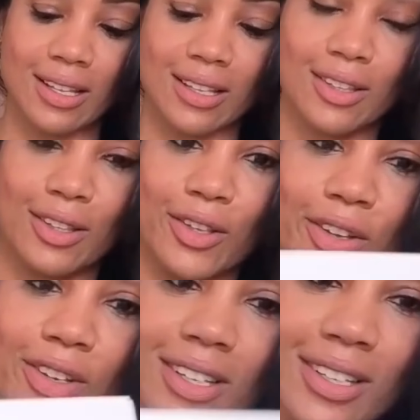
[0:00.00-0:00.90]

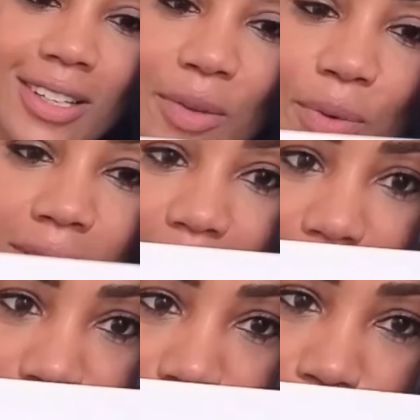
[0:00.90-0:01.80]
Look, it was the
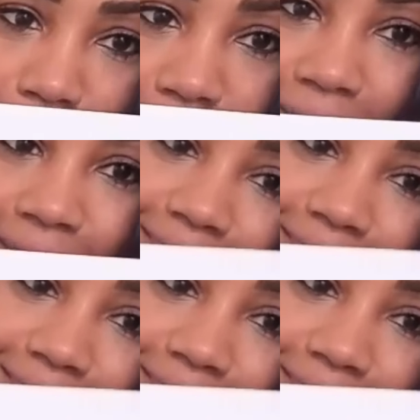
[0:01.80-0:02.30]
love month.